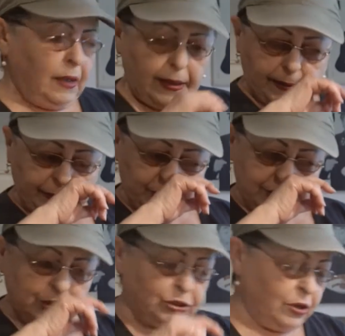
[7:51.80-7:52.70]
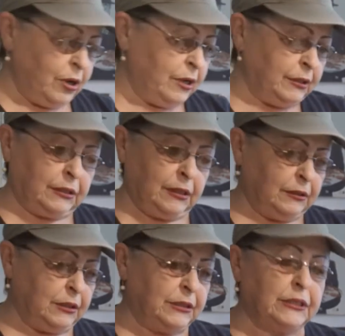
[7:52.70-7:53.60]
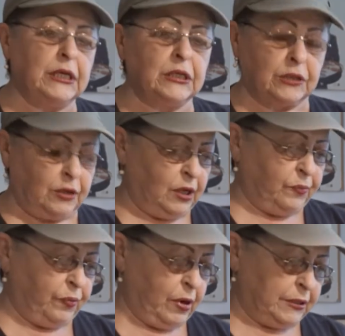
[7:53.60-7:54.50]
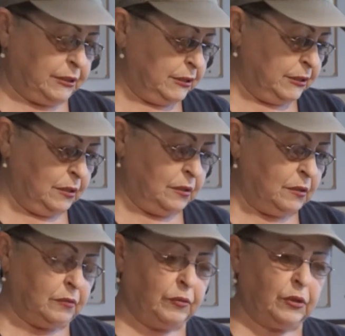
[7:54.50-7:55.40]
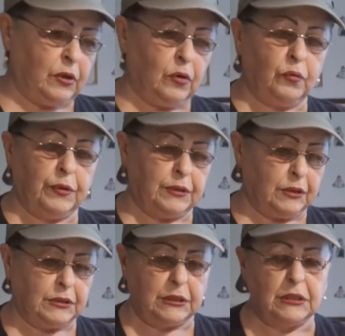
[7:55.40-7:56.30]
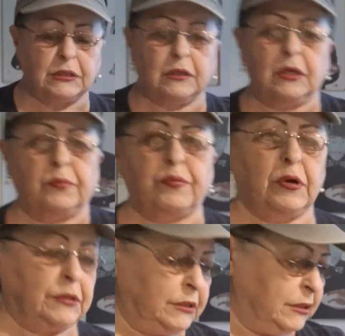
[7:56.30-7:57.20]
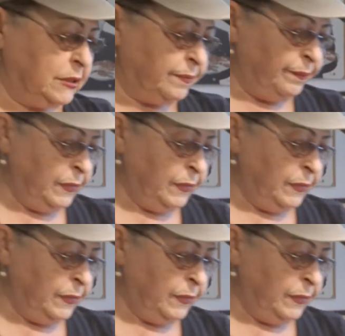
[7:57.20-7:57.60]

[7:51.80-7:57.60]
I'm going to start the seasoning process. Here we go with the seasoning process.